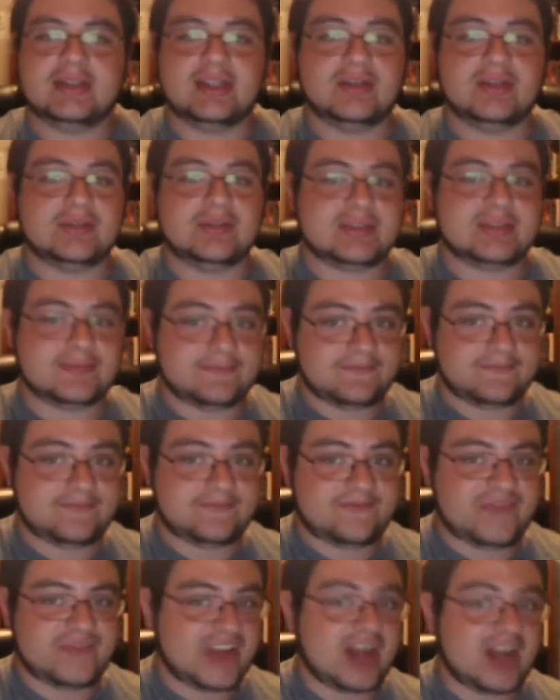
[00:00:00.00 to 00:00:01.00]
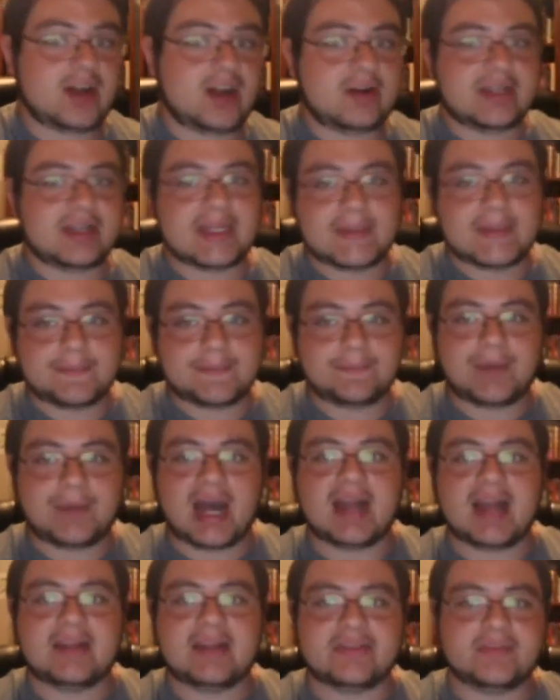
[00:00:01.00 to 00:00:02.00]
It's a very
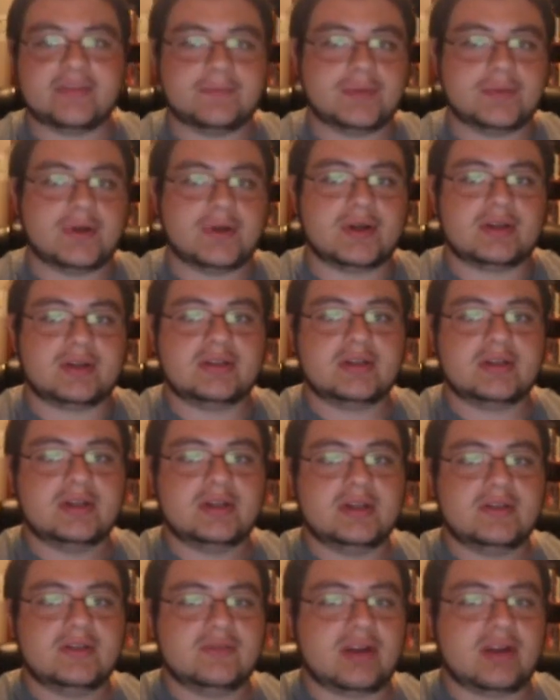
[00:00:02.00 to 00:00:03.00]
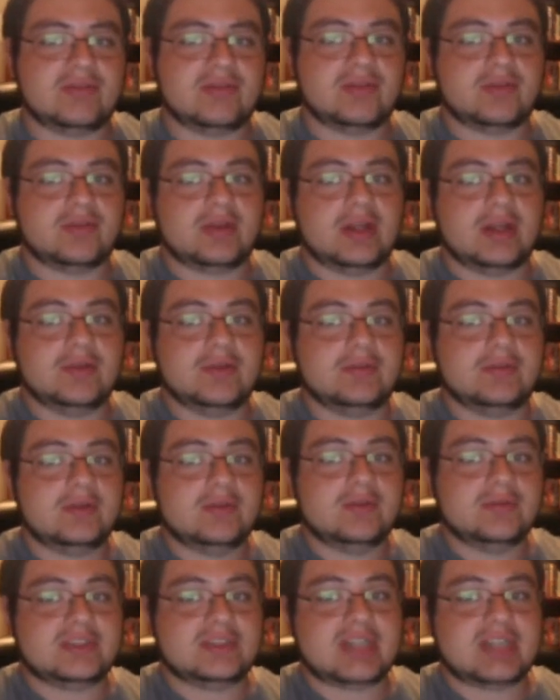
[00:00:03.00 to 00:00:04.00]
by-the-book retro clone,
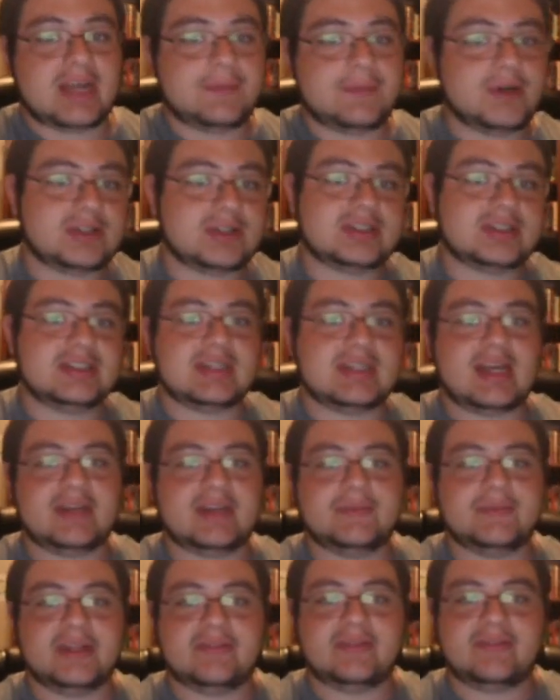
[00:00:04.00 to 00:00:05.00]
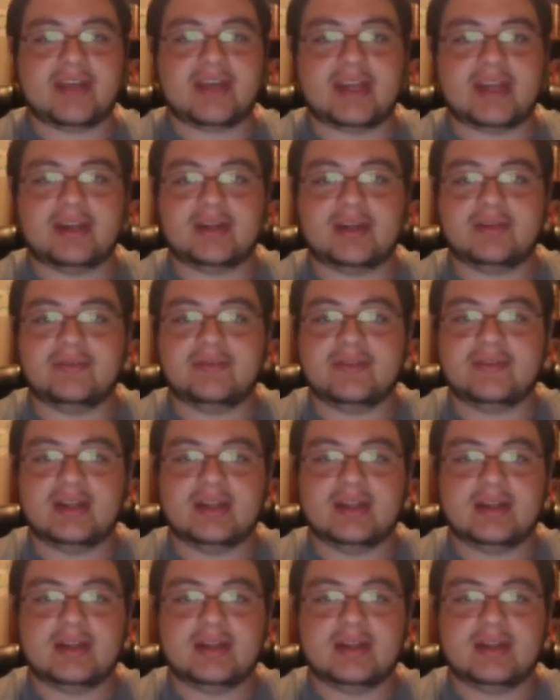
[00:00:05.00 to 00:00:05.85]
which I personally not a big fan of.